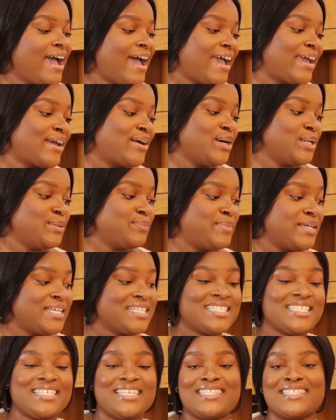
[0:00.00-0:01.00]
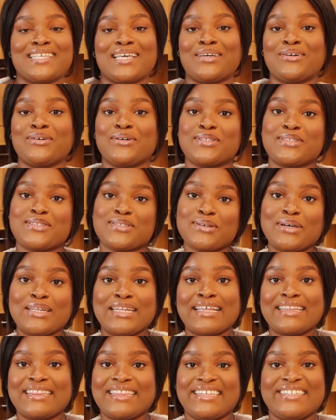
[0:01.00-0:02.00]
i got basics i got
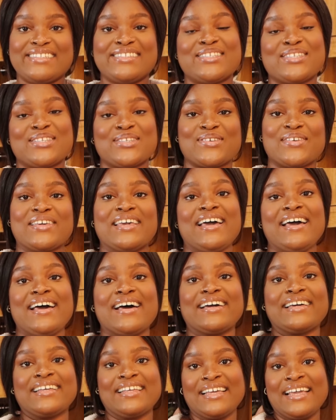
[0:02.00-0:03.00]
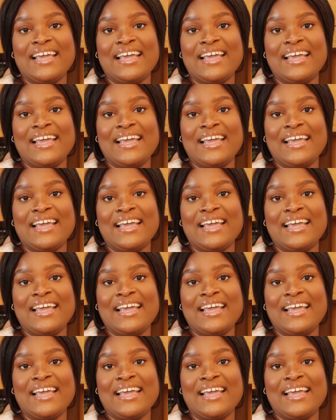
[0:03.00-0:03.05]
other things so yeah